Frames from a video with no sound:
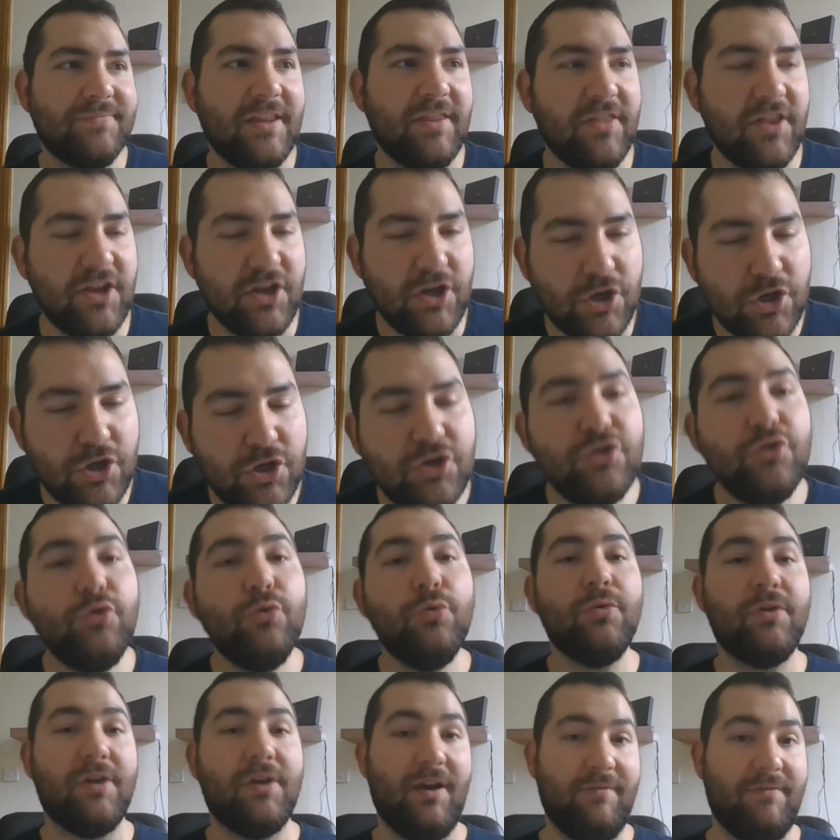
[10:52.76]

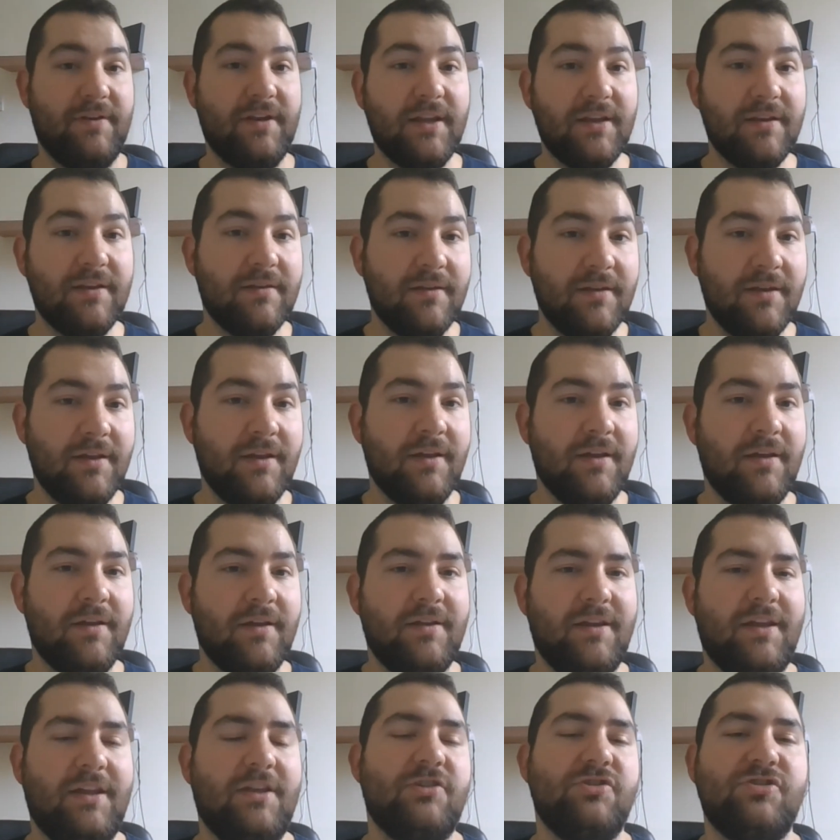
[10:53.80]
new covenant
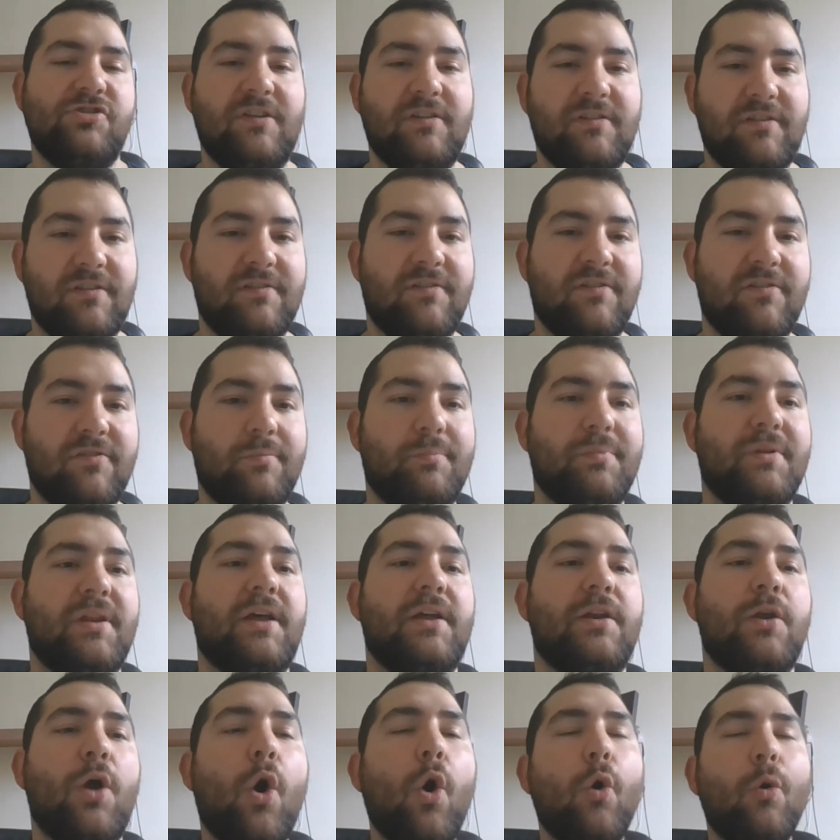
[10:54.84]
in Jesus's
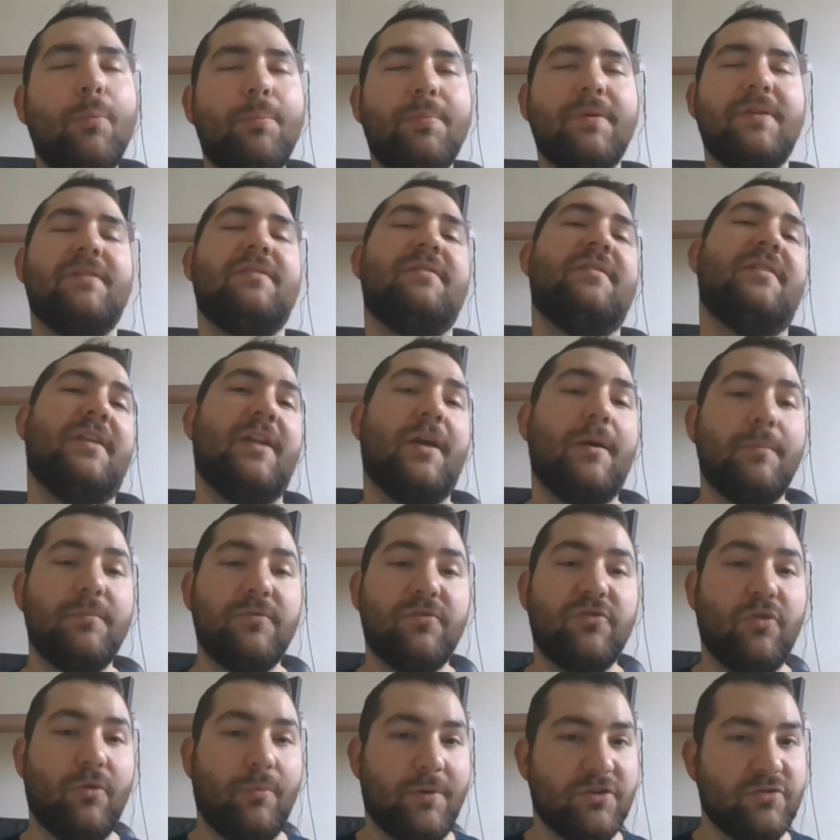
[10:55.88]
blood opens it up
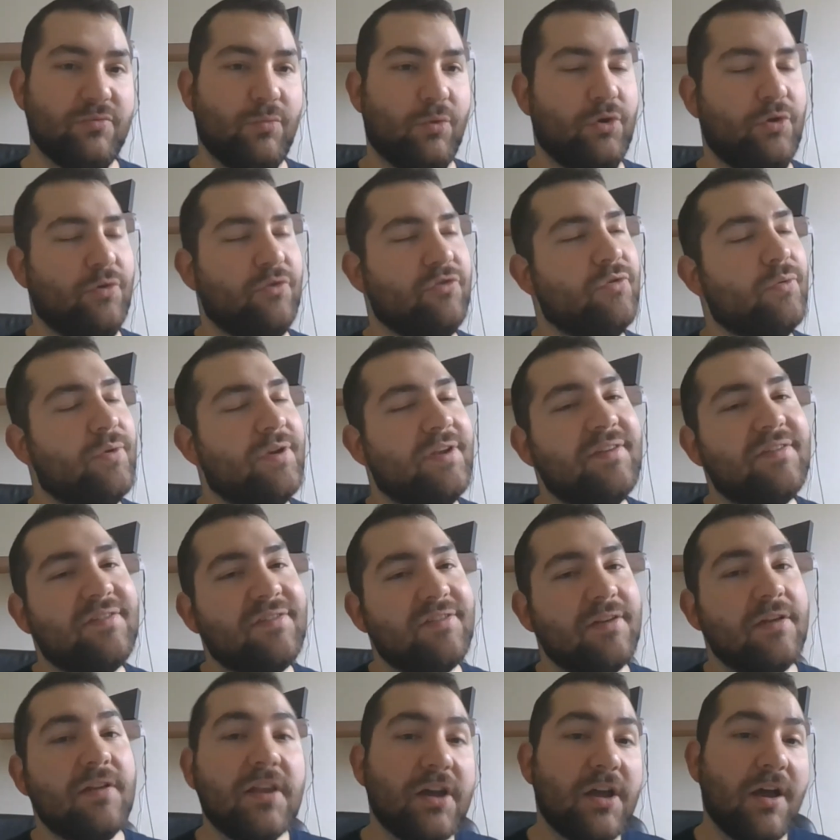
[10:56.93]
so much more new. So it is
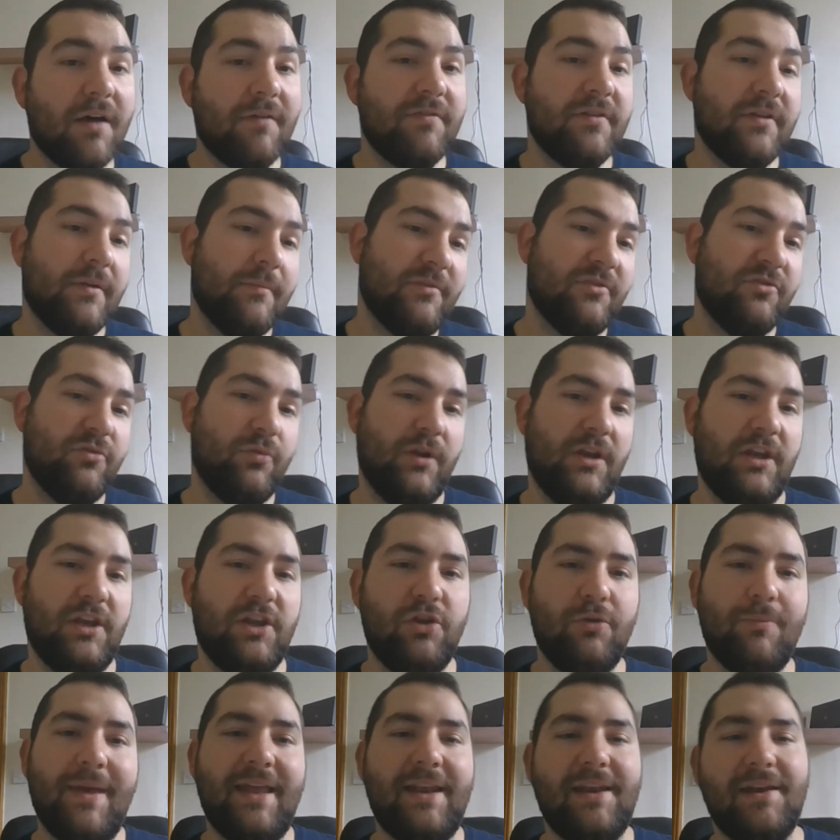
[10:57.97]
still a covenant between
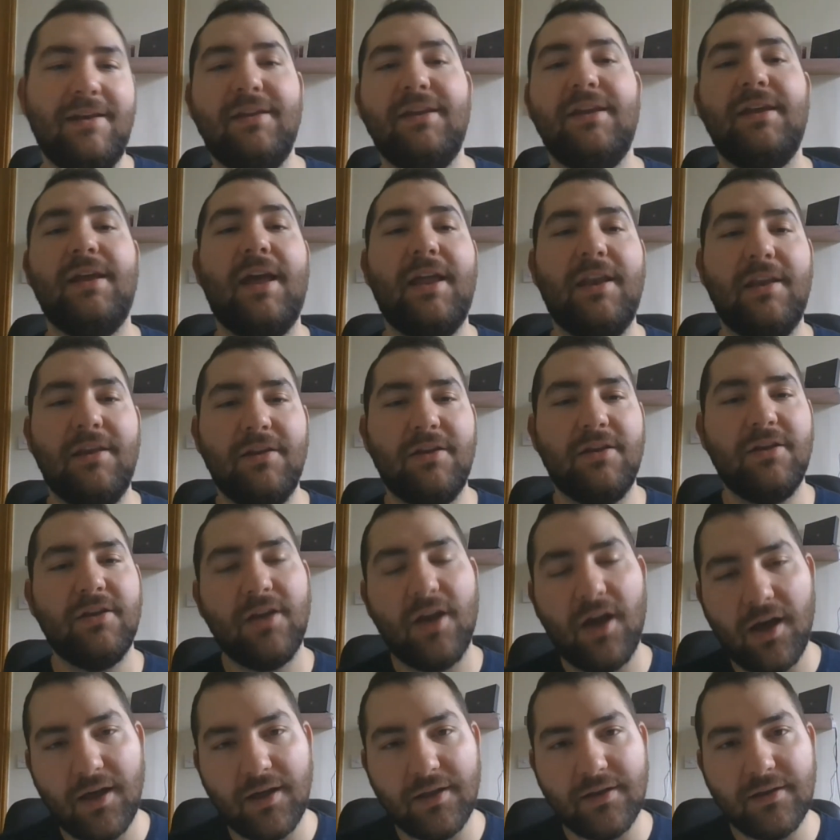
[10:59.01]
humanity and
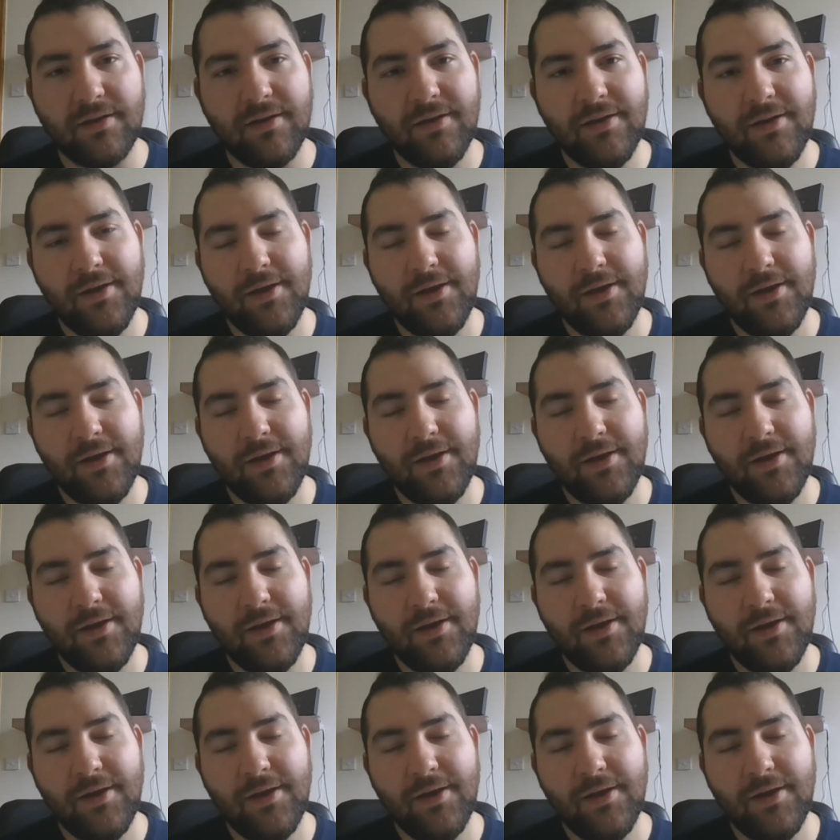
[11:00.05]
God,